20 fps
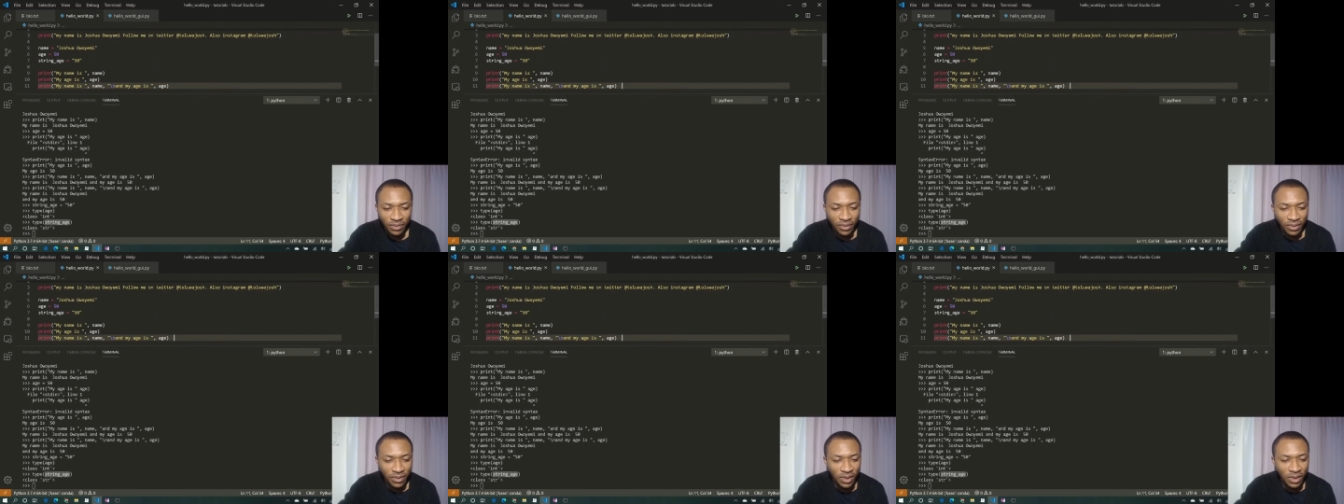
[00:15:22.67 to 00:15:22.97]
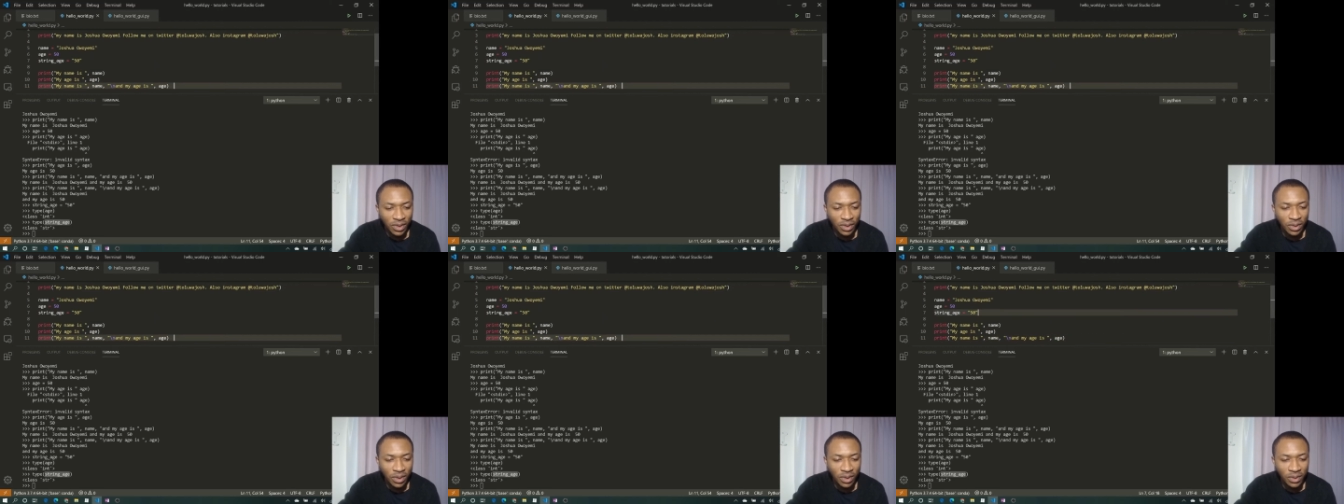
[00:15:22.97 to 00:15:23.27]

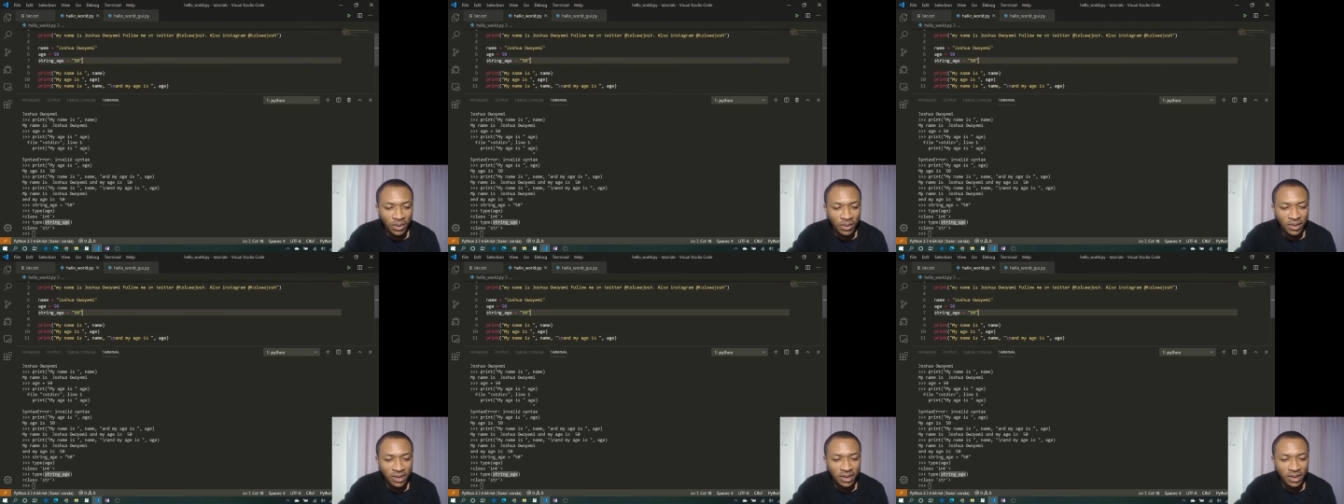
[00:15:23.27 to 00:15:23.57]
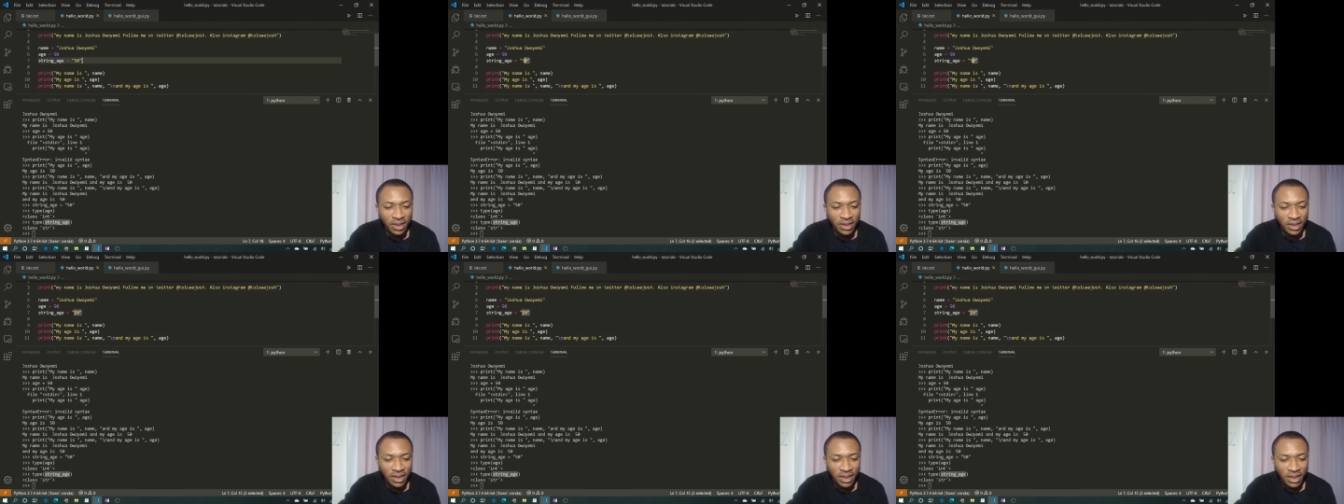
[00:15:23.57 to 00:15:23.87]
you always
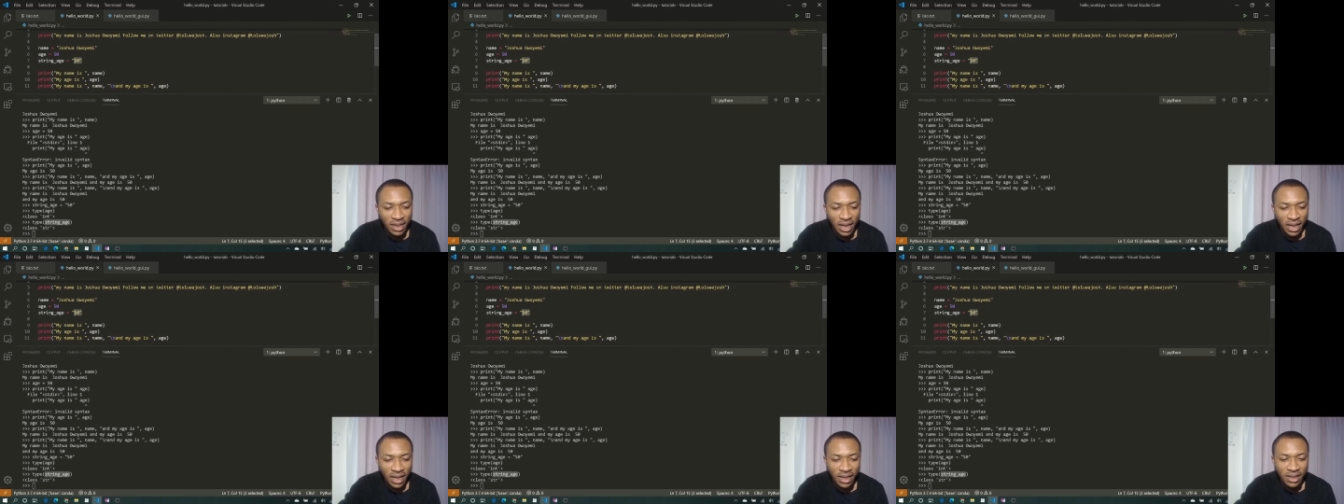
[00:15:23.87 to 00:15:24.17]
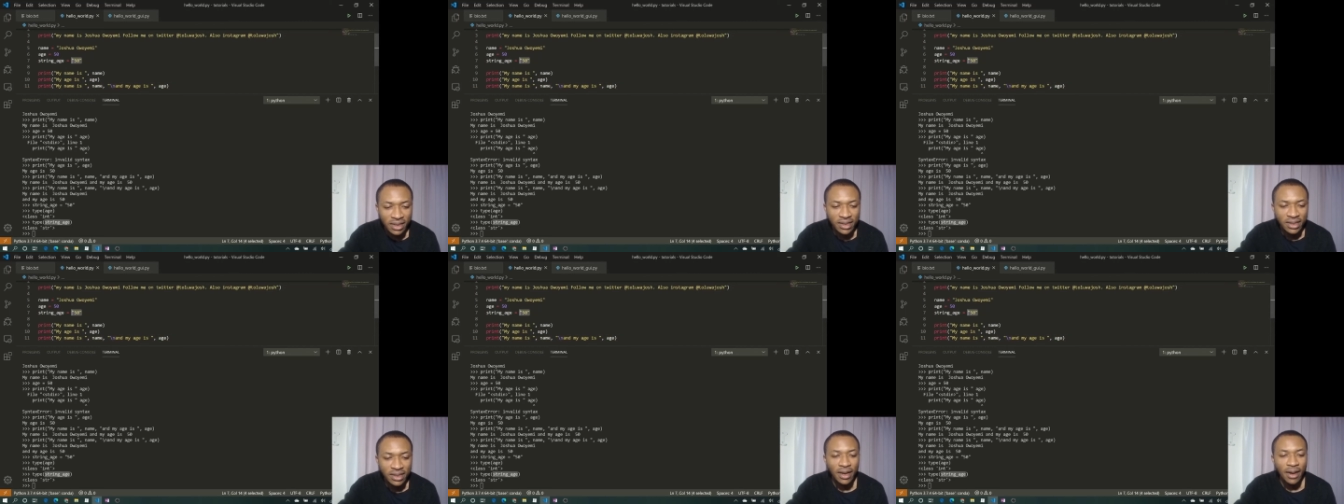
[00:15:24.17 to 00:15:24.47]

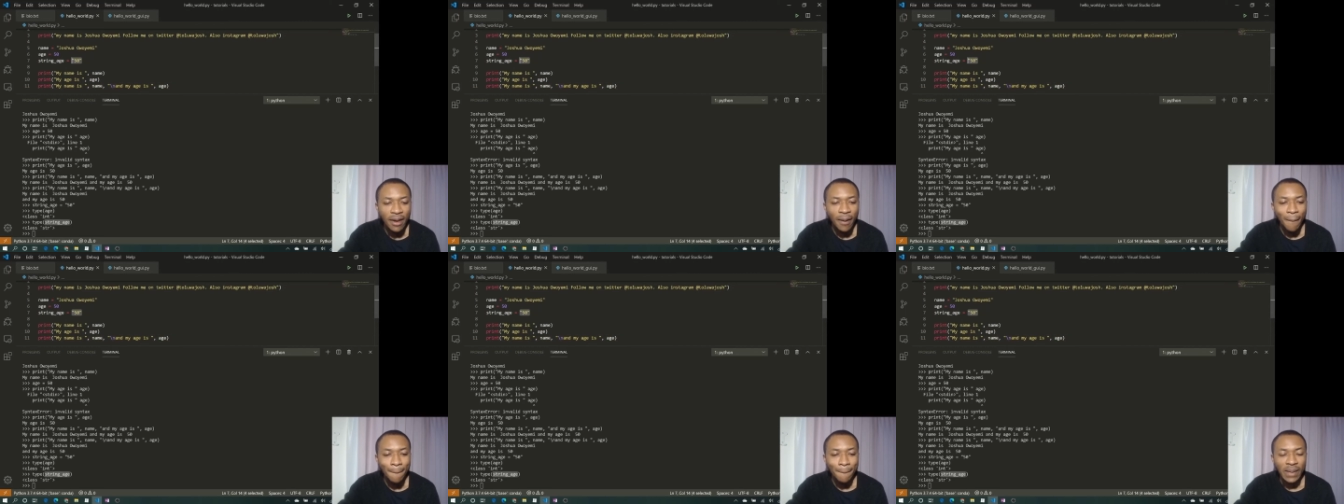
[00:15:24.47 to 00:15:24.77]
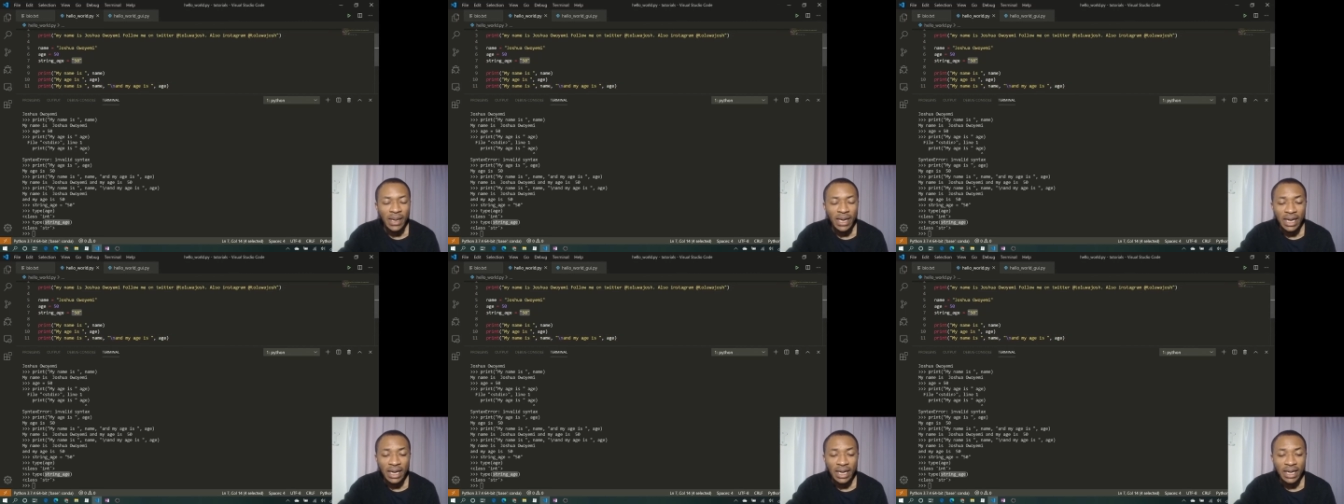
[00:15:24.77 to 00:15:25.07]
designate
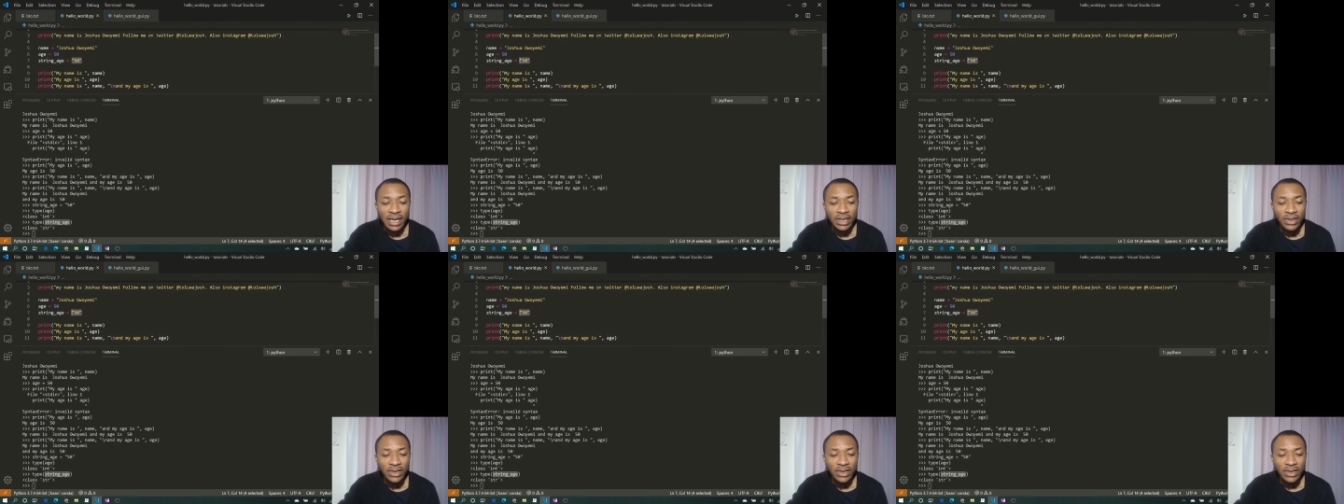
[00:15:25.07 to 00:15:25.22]
by